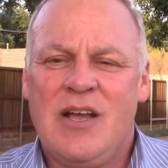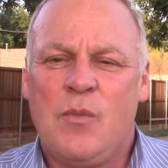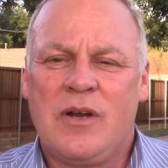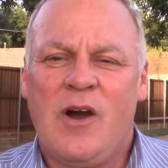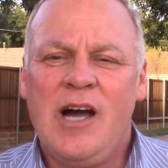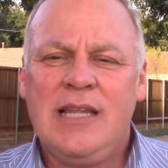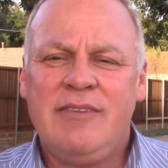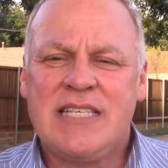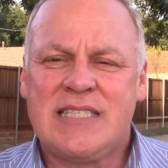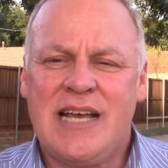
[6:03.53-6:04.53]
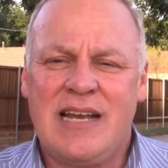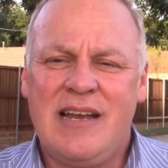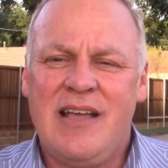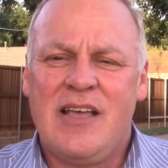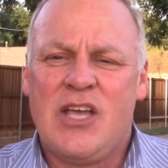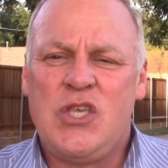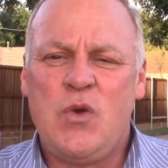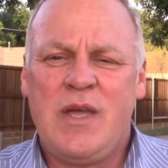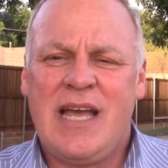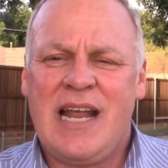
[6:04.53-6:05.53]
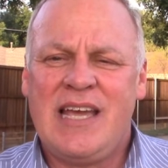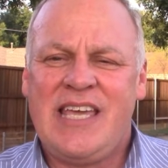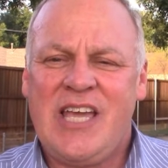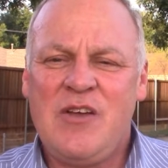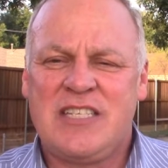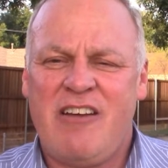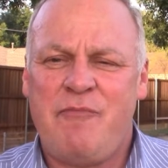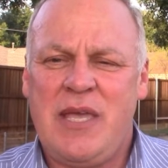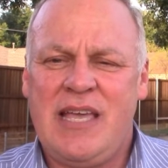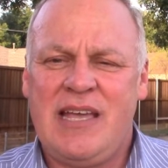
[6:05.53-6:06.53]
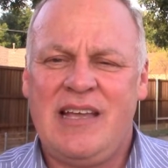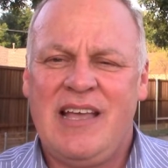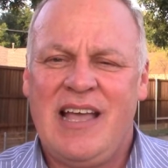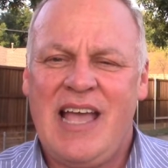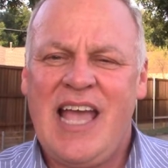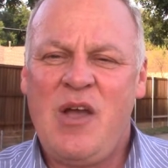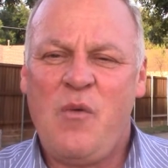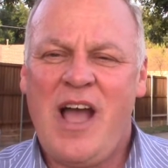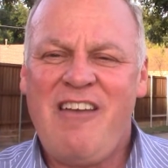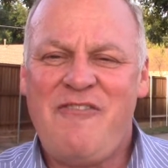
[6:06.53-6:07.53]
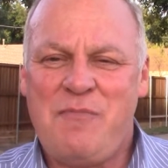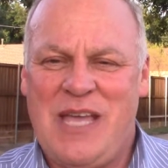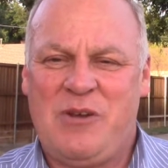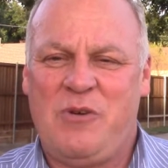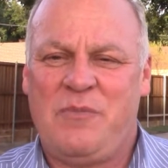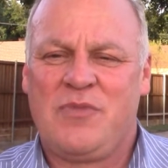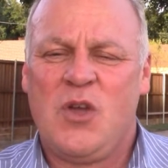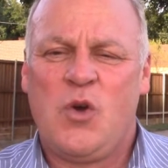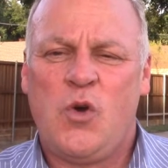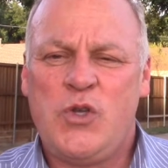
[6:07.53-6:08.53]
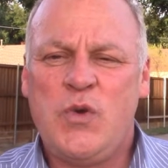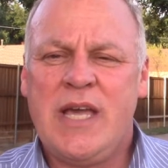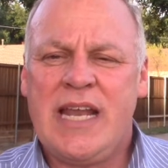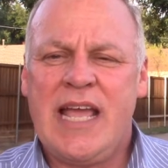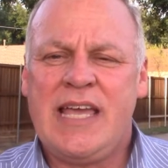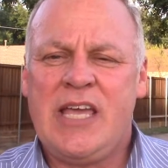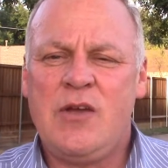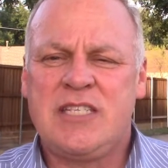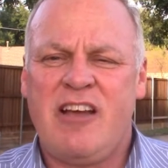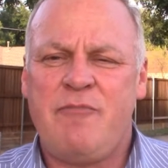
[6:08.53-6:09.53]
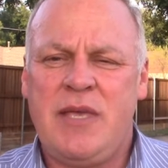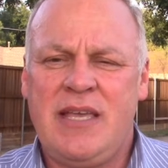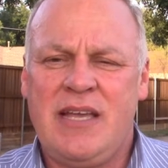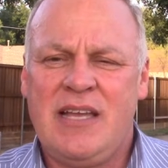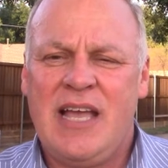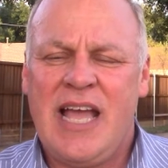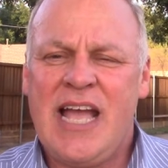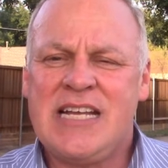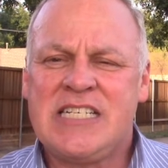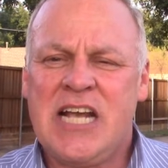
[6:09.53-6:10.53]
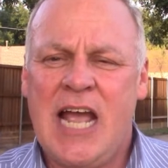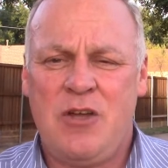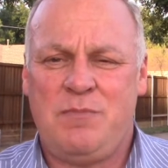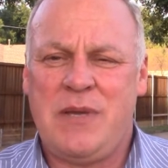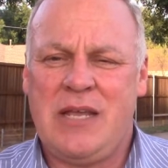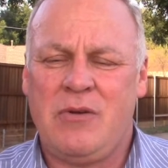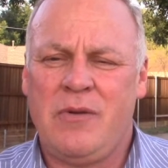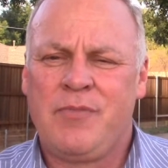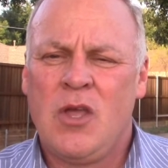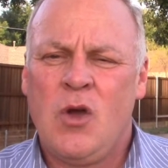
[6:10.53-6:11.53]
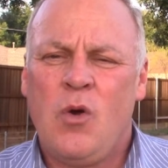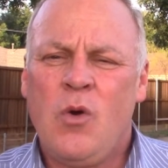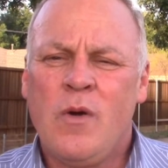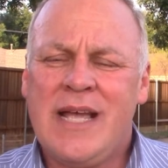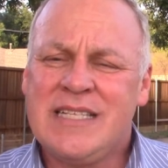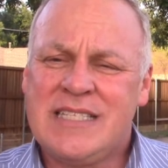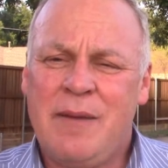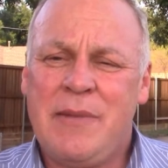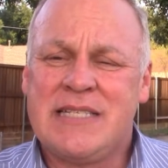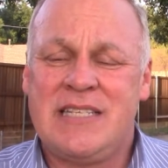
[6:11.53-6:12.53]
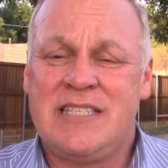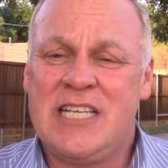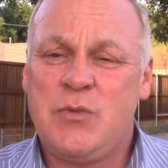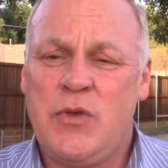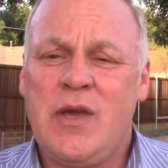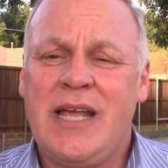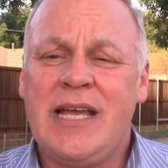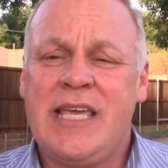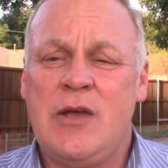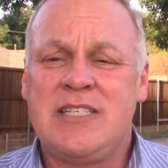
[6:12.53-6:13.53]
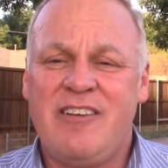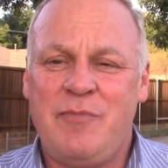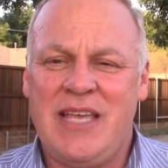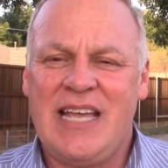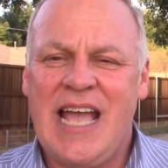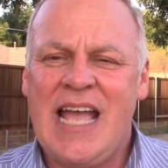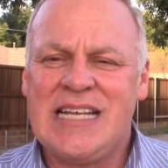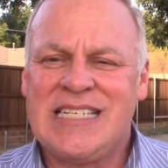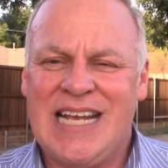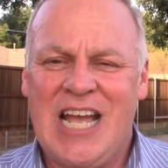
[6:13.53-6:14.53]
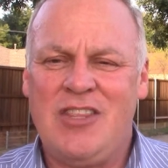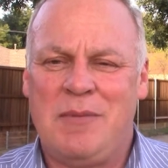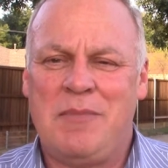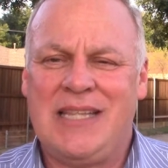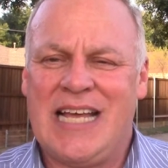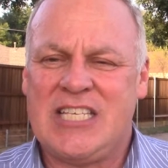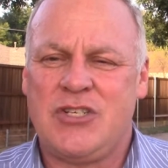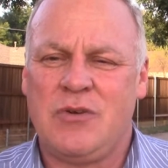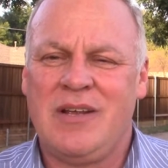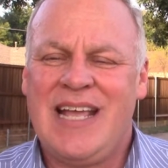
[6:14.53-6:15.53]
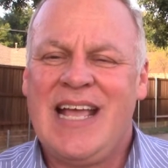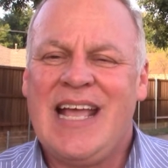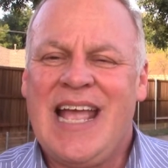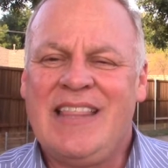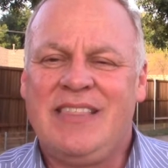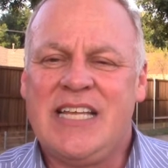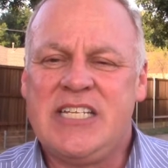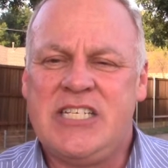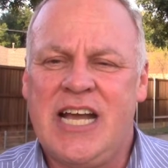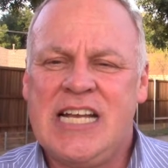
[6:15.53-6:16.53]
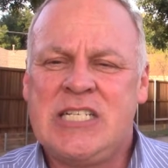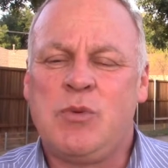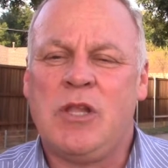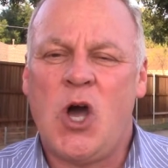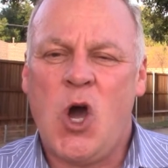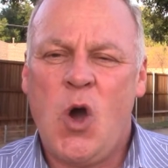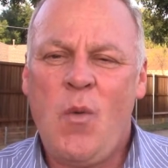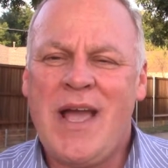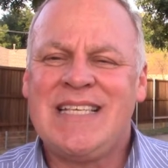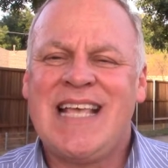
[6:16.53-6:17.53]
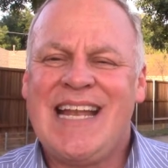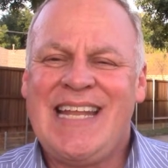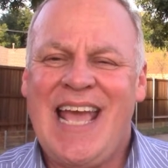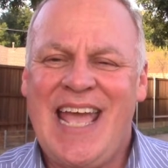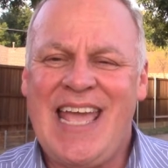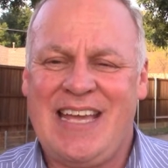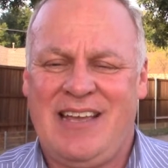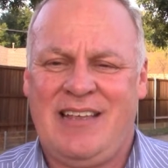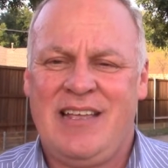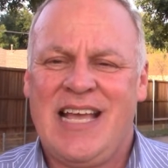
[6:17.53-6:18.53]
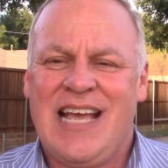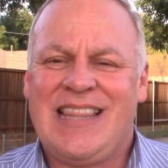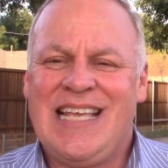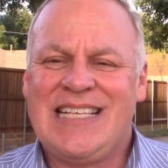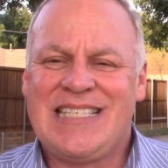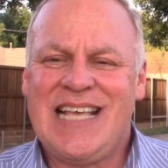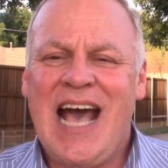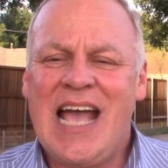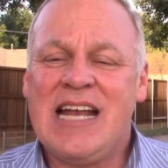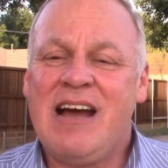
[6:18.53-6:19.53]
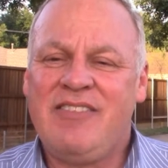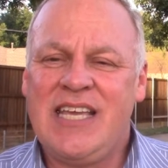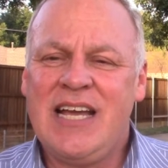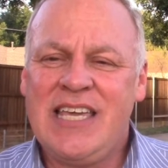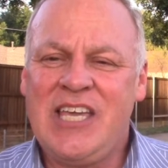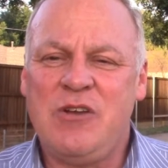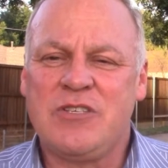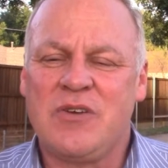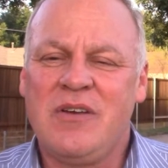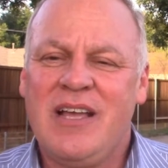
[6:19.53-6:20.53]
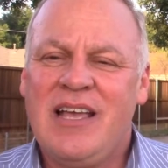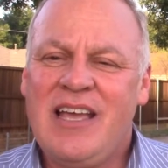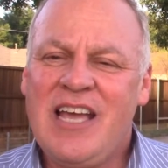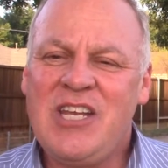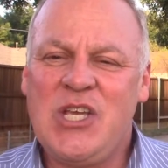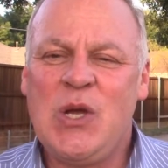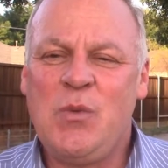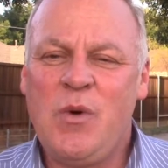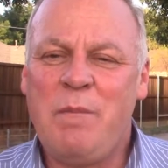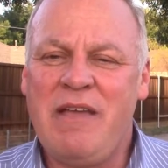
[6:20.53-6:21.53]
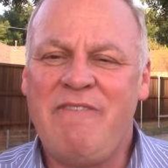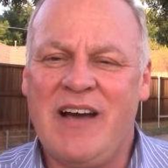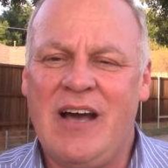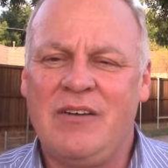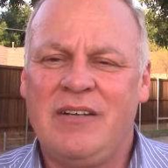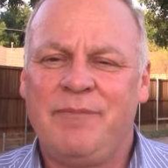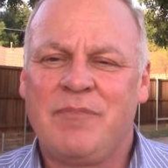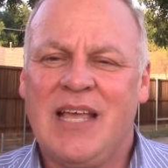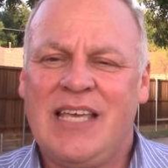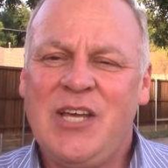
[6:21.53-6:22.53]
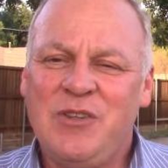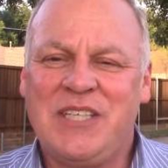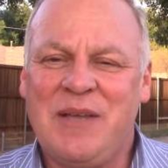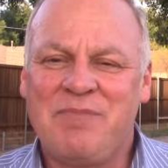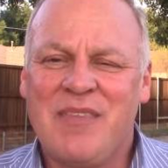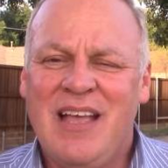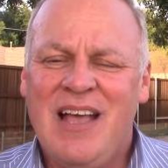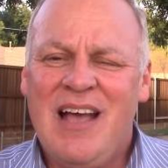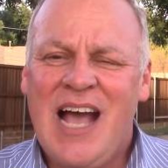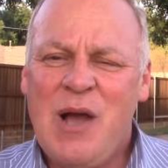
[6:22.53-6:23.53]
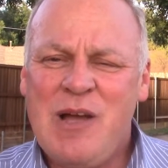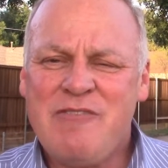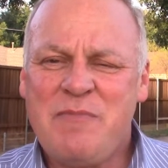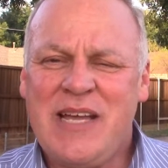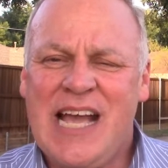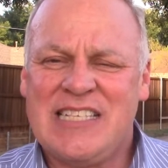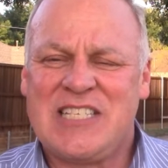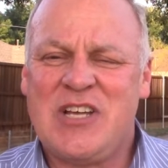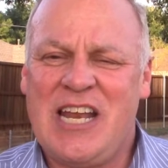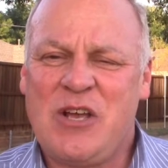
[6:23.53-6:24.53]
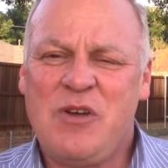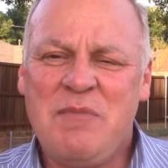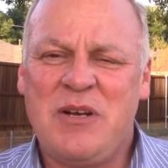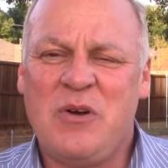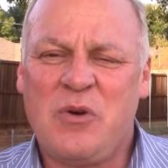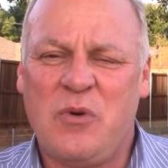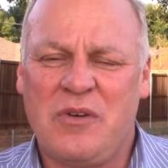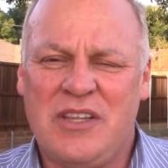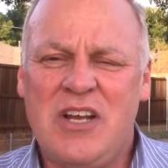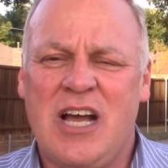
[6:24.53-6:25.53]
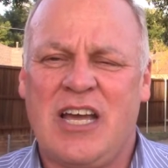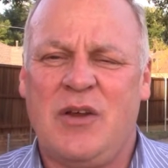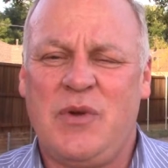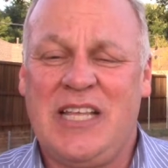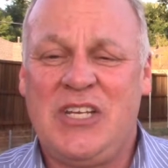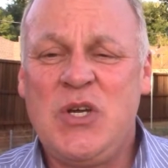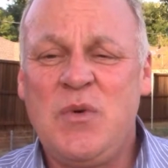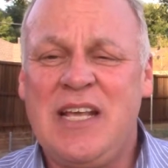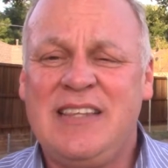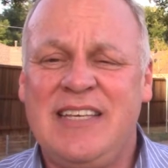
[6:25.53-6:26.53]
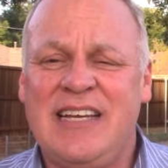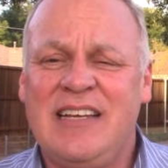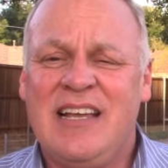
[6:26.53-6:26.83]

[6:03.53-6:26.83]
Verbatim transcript: When all of a sudden you get accused of being a wife beater, or you get accused of being a child beater, or in some instances where you get accused of being a child molester, and the judge will always take the side of the accuser, and you will be found guilty. However, because it's not a criminal court, they're not going to really do anything